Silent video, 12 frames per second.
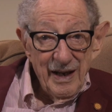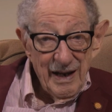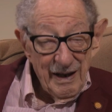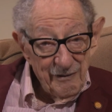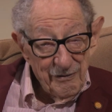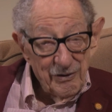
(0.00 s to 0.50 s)

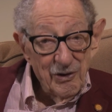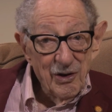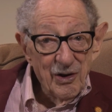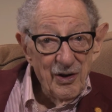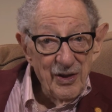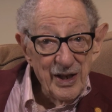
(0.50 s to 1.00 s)
and
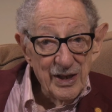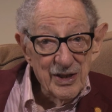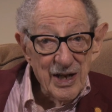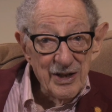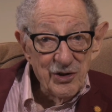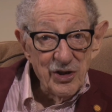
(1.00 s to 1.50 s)
for the
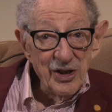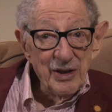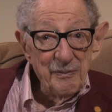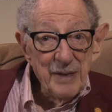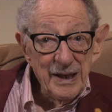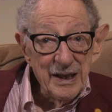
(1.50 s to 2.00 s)
attention
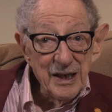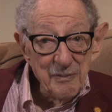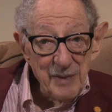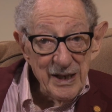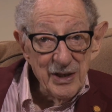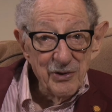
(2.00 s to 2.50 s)
in making
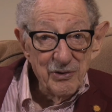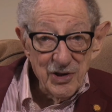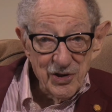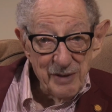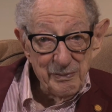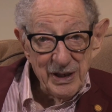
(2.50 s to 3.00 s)
me the
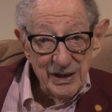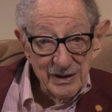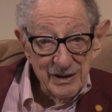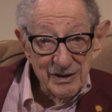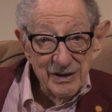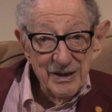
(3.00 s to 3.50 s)

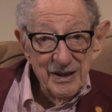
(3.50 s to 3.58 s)
recipient,